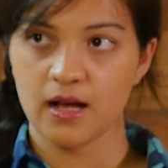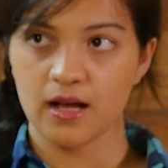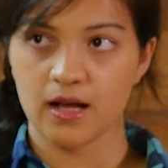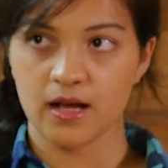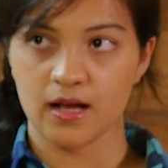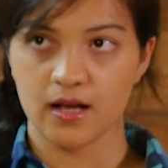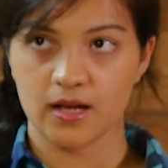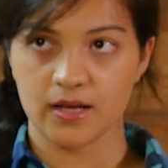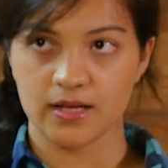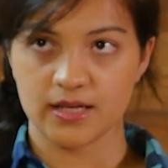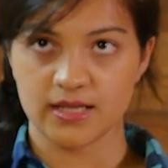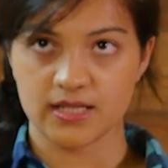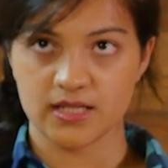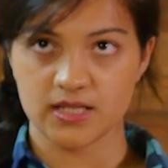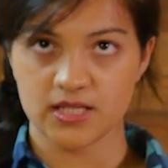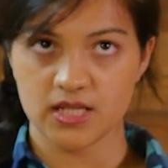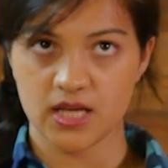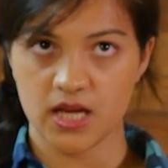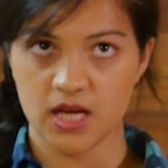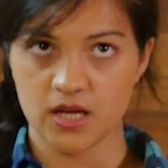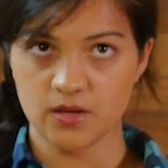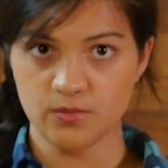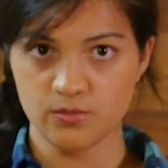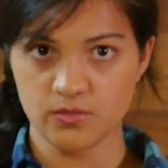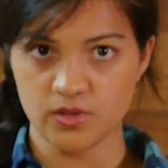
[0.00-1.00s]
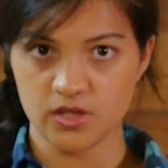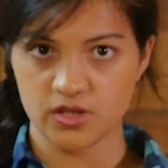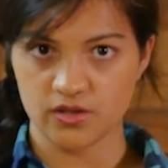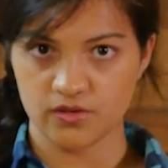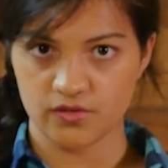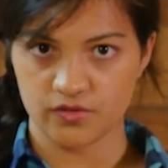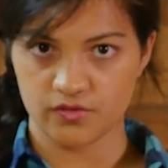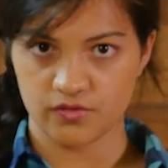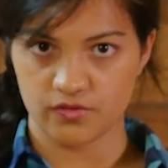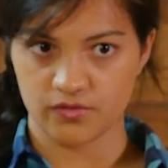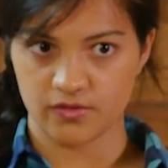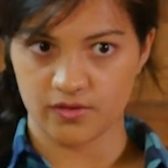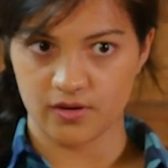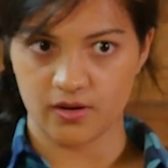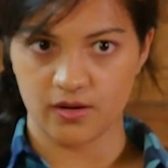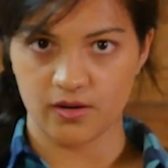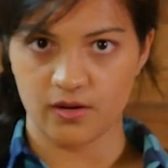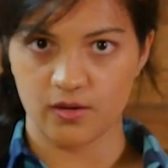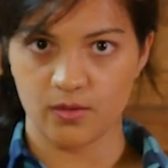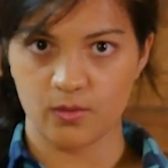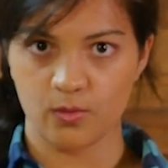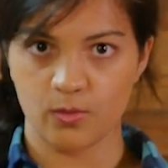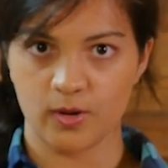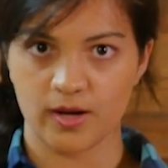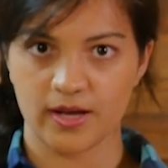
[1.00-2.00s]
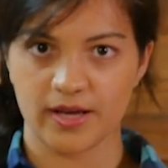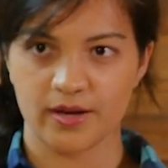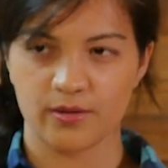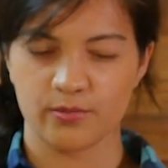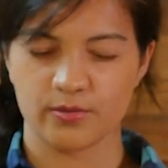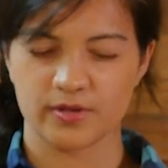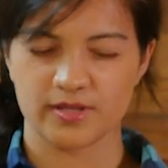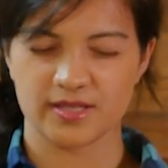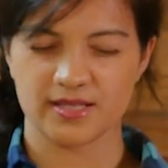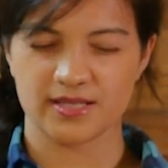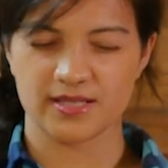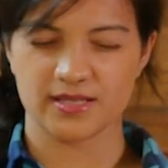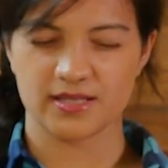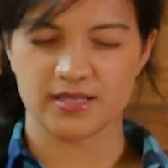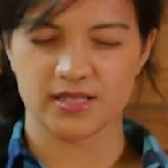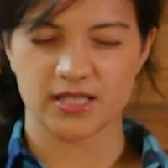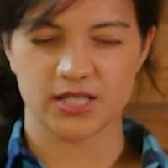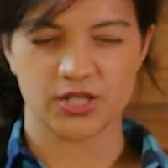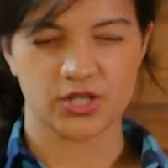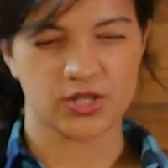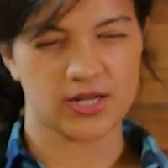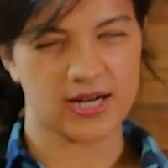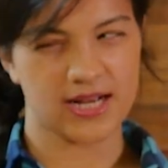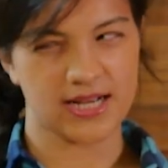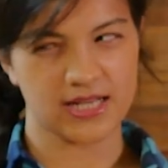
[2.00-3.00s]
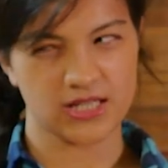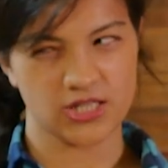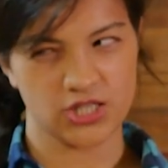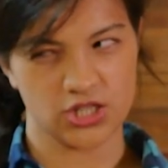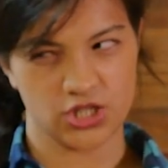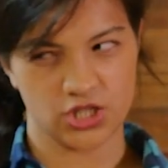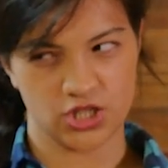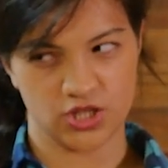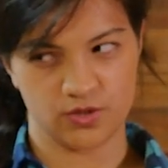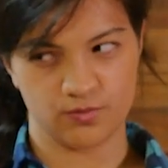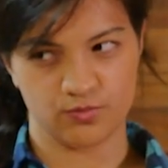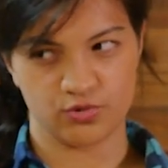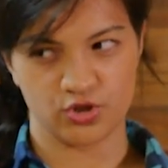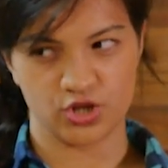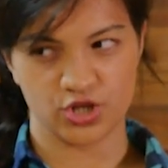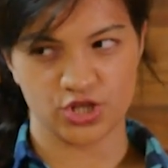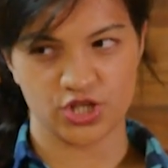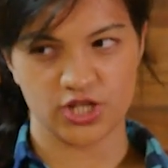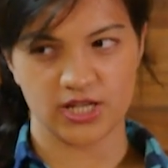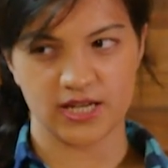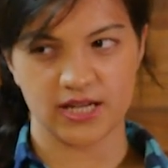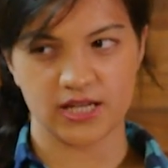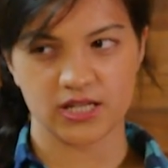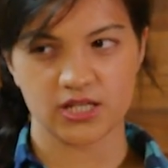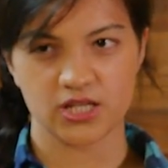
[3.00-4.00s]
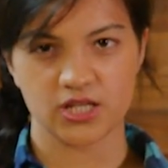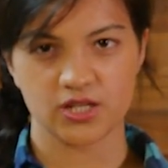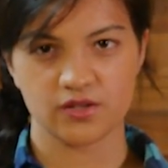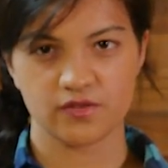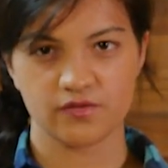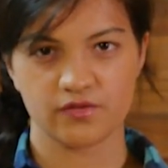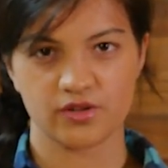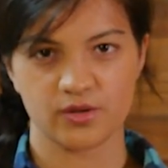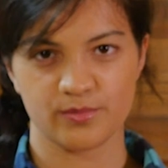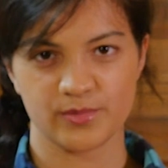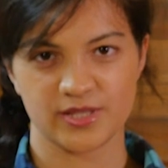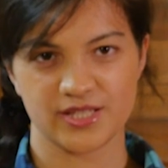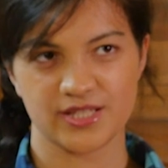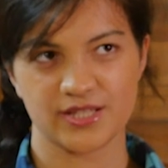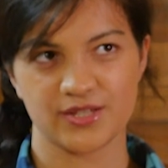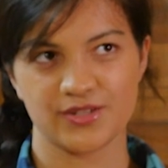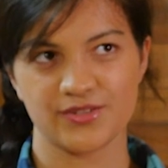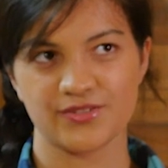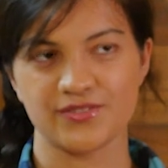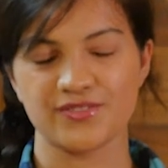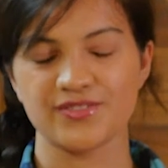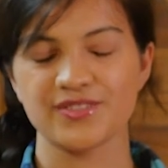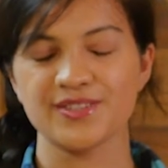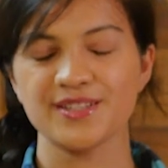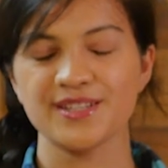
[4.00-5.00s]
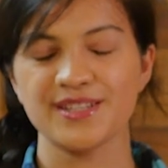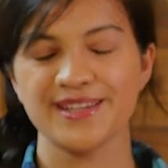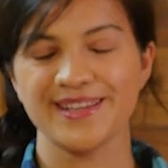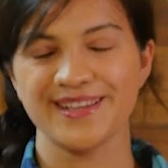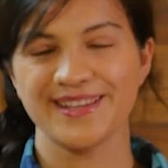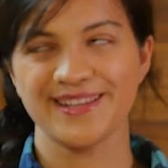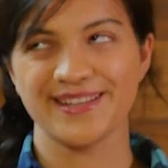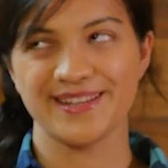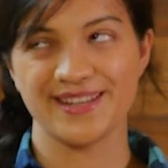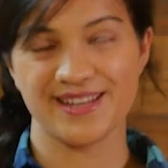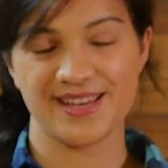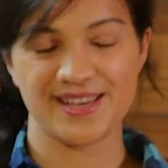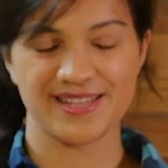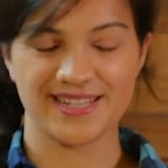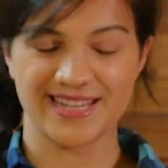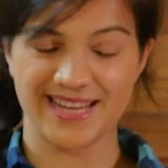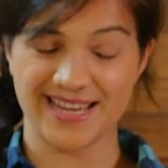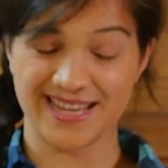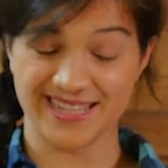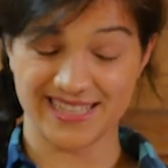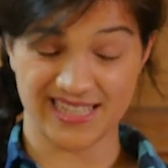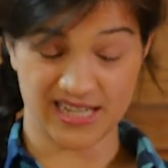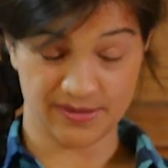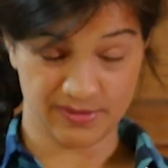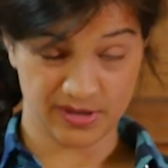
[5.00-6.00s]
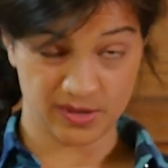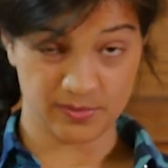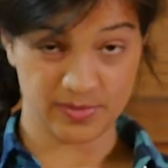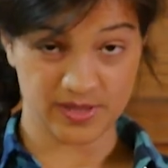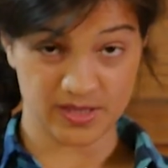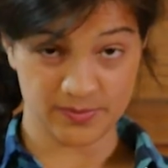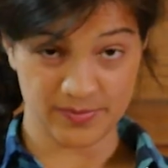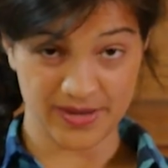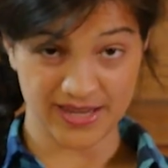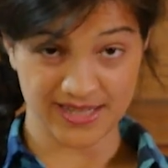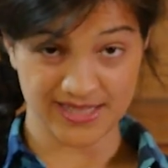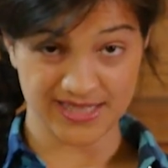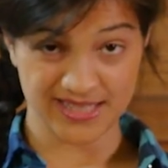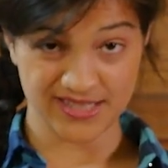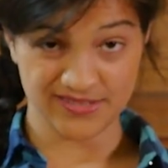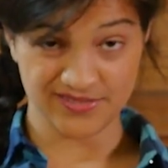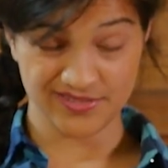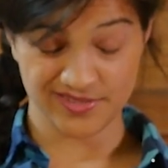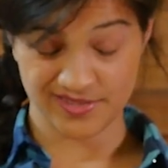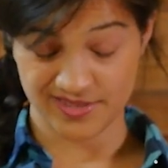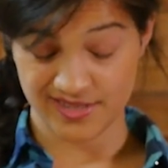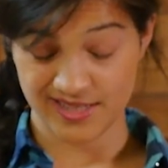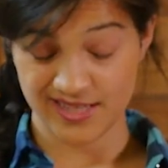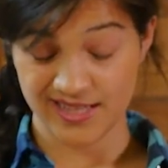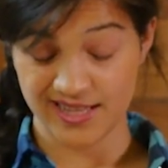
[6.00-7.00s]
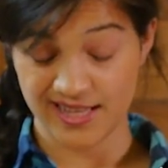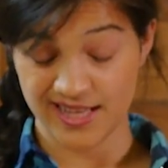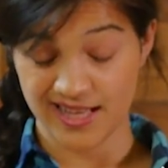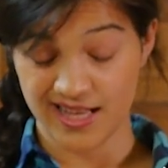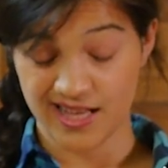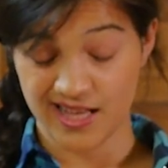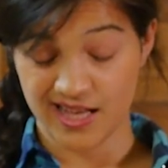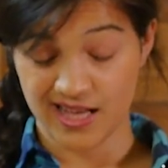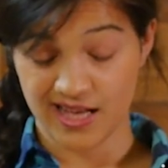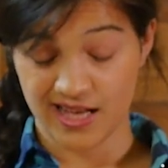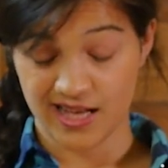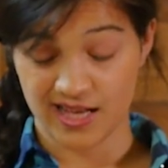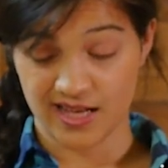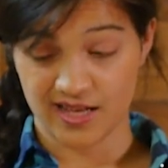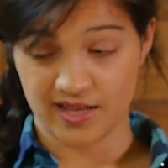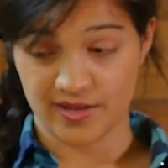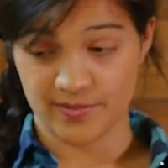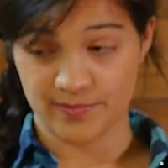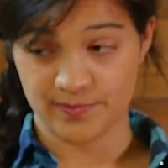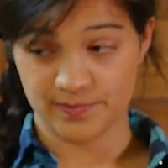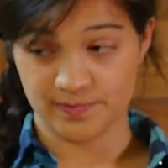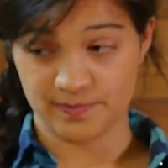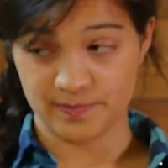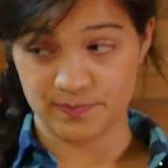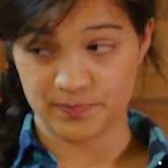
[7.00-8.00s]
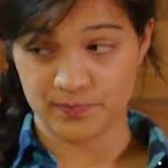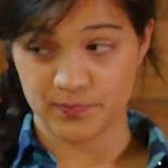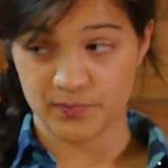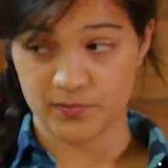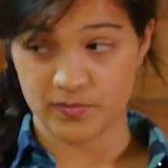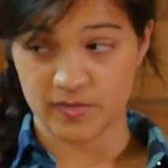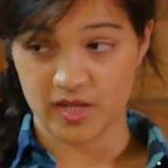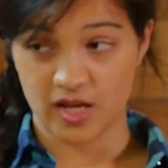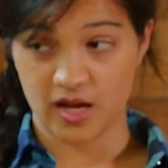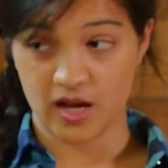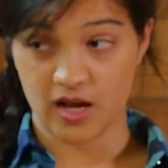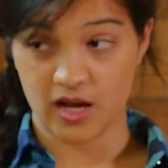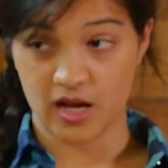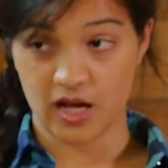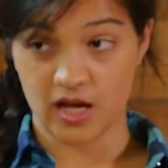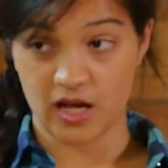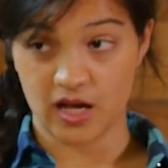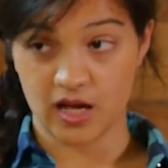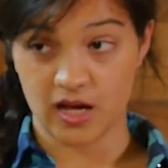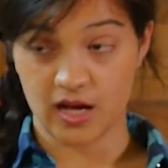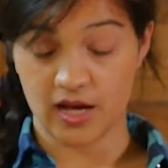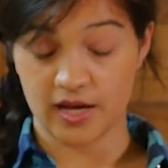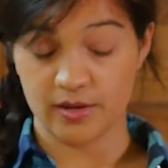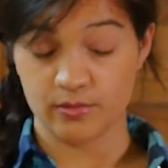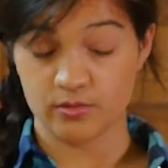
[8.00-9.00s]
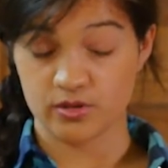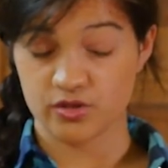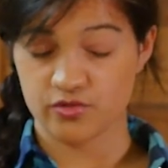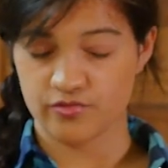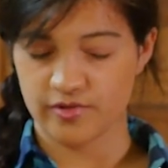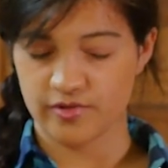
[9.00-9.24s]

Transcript: Uh, in terms of why I was attracted to the project from a sort of nerdy academic perspective, um, I was